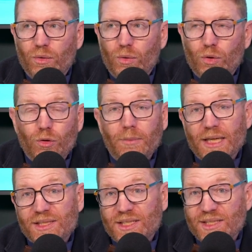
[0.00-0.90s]
who
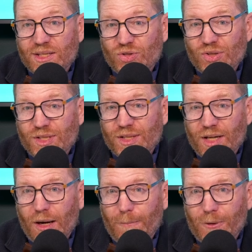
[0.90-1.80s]
makes decisions in the
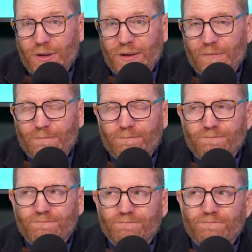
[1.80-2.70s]
company.
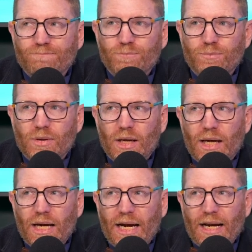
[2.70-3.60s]

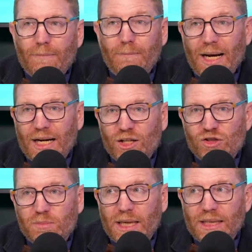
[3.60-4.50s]
And
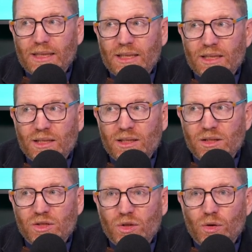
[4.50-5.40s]
management
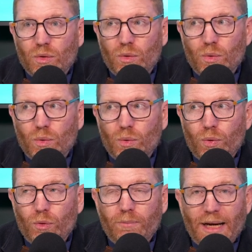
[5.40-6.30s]
is
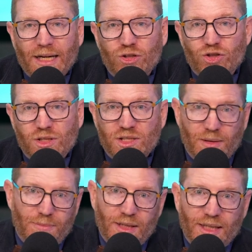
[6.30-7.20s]
who manages
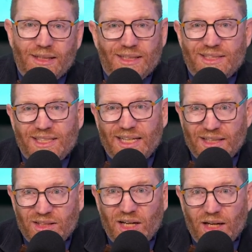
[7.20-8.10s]
something that needs to get
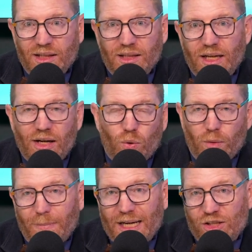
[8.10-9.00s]
done or
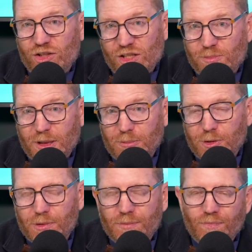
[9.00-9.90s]
manages
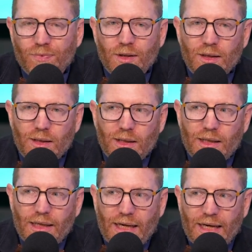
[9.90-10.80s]
people.
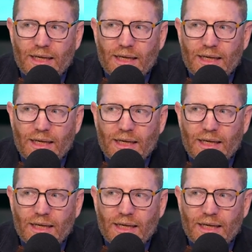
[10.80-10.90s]
And